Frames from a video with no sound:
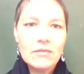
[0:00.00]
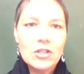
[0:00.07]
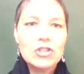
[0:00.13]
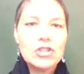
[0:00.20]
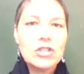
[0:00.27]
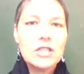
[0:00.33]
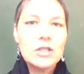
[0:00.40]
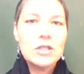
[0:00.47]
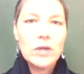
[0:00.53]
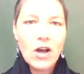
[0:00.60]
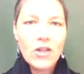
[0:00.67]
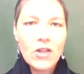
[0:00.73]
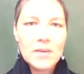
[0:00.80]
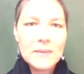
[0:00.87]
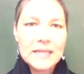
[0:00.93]
usually we
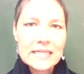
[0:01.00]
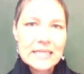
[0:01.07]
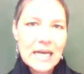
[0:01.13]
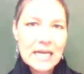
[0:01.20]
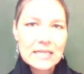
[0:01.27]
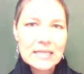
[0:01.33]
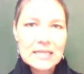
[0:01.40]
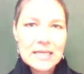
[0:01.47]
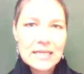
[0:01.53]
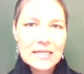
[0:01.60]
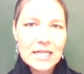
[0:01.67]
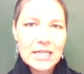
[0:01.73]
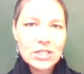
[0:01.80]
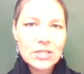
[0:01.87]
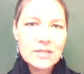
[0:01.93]
call them in-text
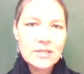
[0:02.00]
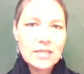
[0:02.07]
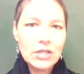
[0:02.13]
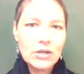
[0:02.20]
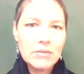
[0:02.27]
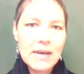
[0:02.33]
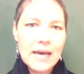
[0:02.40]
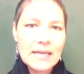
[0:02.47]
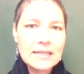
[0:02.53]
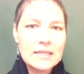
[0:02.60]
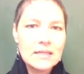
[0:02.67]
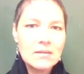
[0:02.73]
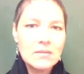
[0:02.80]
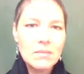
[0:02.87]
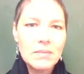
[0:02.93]
citations here at
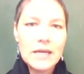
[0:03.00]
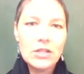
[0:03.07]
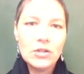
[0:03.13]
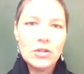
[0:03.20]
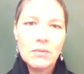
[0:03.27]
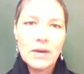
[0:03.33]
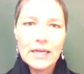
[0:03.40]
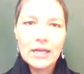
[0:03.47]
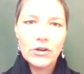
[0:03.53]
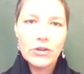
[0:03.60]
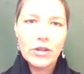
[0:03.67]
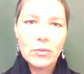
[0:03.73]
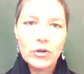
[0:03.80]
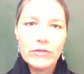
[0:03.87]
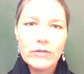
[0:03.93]
Madison, but you might hear
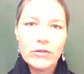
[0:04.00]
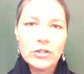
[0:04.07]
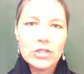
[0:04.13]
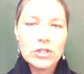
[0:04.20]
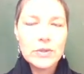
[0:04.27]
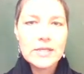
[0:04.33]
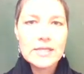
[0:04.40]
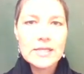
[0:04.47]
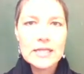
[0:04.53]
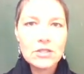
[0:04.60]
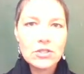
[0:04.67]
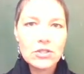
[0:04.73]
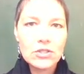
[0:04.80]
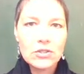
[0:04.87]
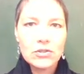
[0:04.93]
them referred to as
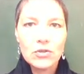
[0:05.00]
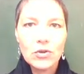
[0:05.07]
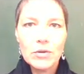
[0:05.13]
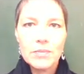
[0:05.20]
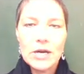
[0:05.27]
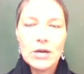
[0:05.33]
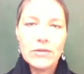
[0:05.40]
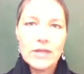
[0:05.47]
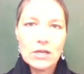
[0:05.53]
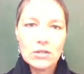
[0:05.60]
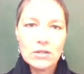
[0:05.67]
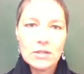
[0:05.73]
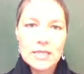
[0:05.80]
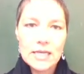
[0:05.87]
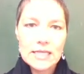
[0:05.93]
internal or
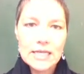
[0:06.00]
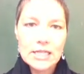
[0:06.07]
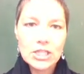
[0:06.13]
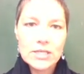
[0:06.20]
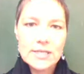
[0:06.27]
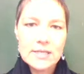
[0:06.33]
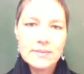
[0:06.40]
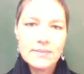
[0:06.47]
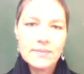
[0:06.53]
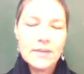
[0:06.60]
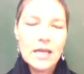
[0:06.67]
parenthetical citations.